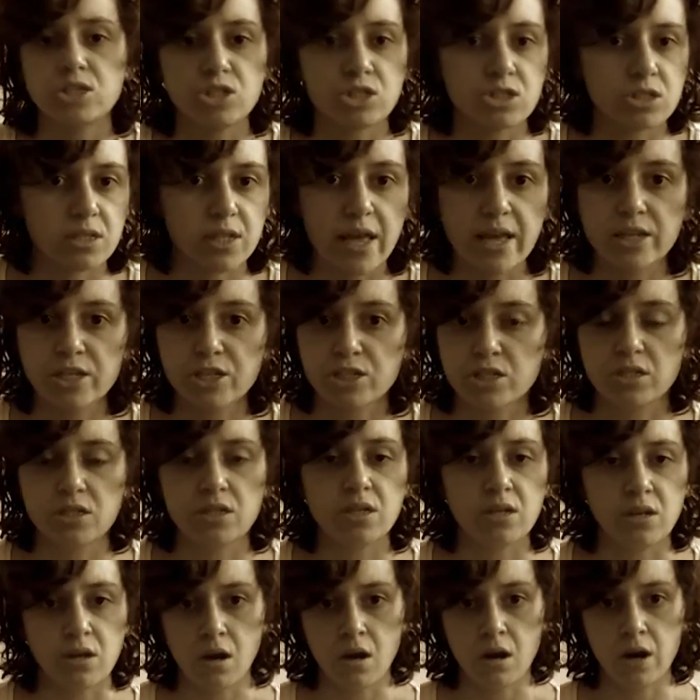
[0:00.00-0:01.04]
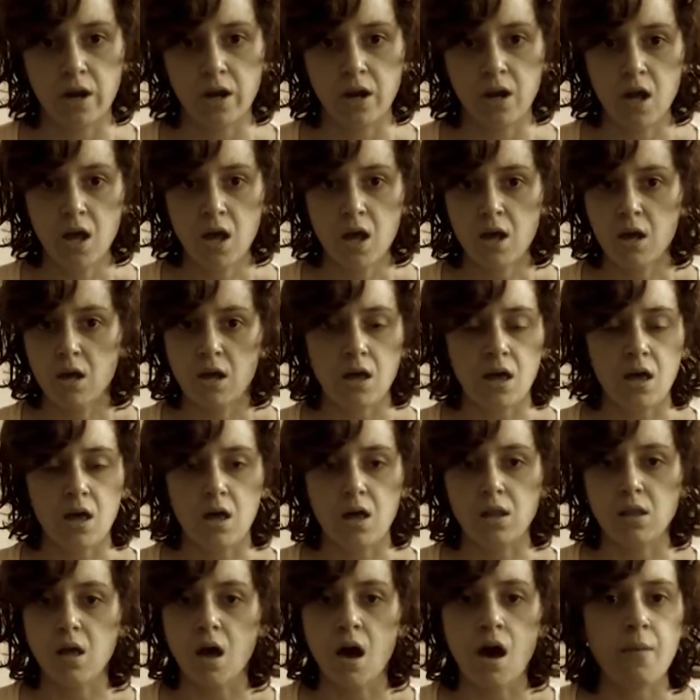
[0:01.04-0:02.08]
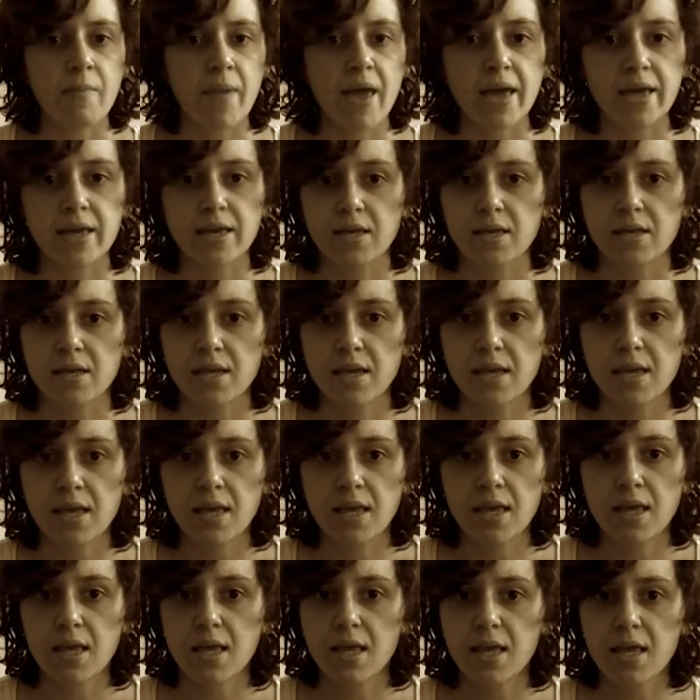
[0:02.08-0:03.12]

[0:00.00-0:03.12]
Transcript: legislation, in our lawmaking,